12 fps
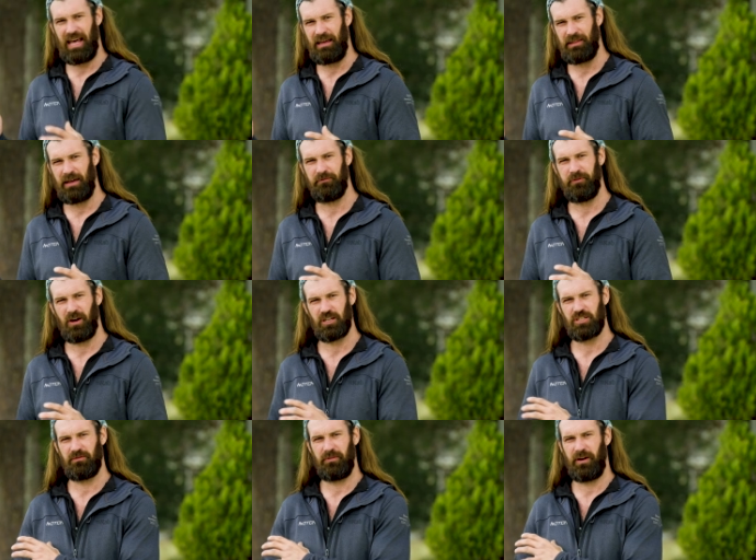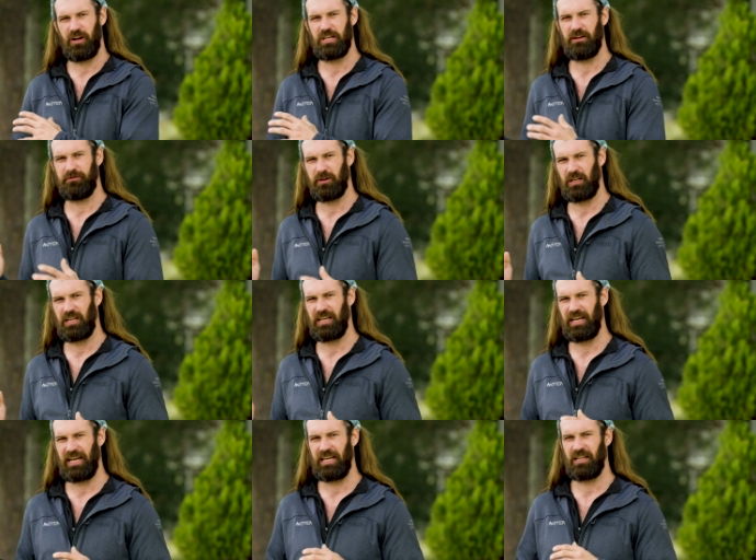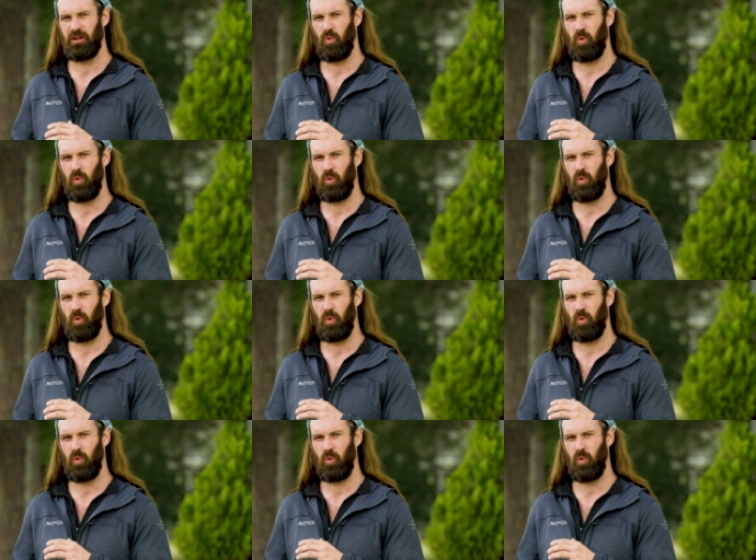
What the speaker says: but they function very differently in the